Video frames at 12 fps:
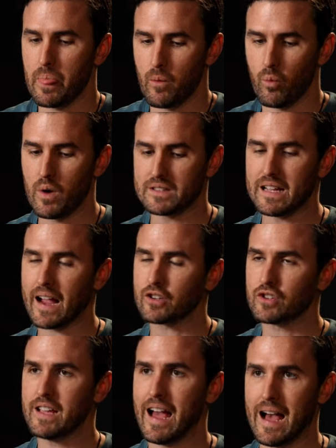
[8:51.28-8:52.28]
What's
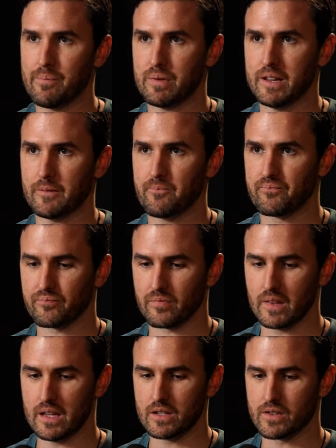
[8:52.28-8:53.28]
actually happening
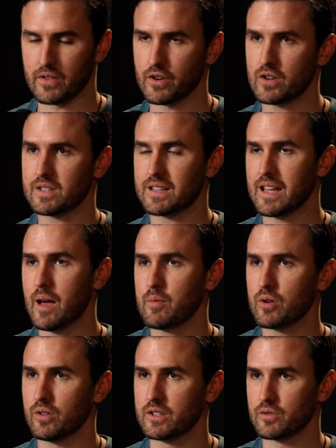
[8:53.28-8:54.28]
is there is a
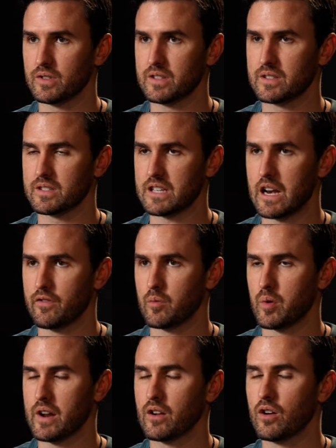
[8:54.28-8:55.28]
chemical that's released inside of your
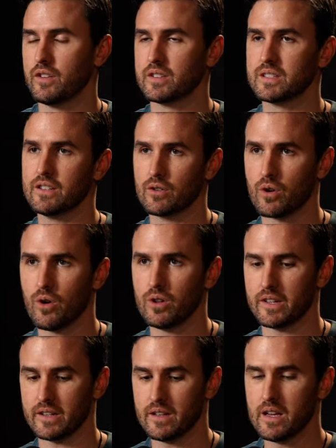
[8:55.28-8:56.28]
brain called
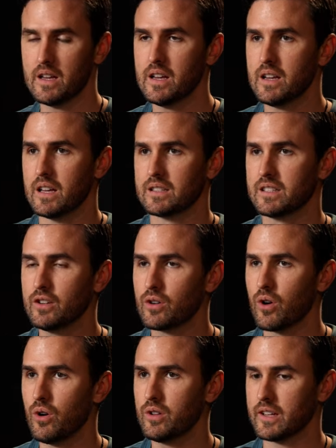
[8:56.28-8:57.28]
acetylcholine.
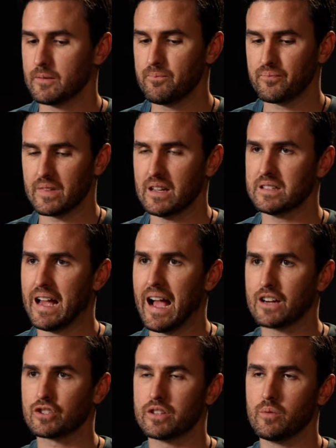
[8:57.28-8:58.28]
Acetylcholine is
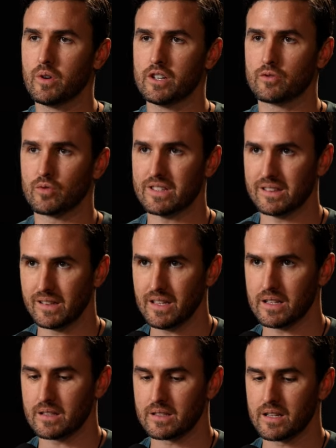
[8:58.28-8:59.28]
actually what is
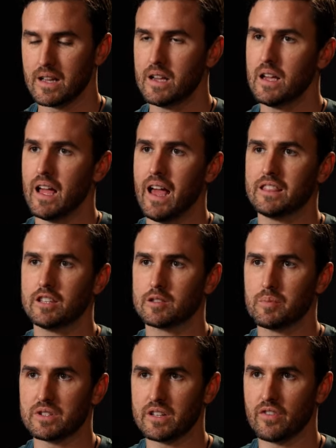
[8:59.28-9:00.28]
released at the
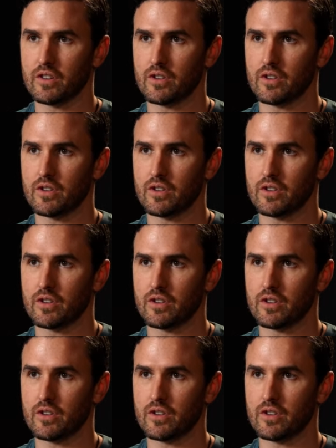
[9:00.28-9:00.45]
specific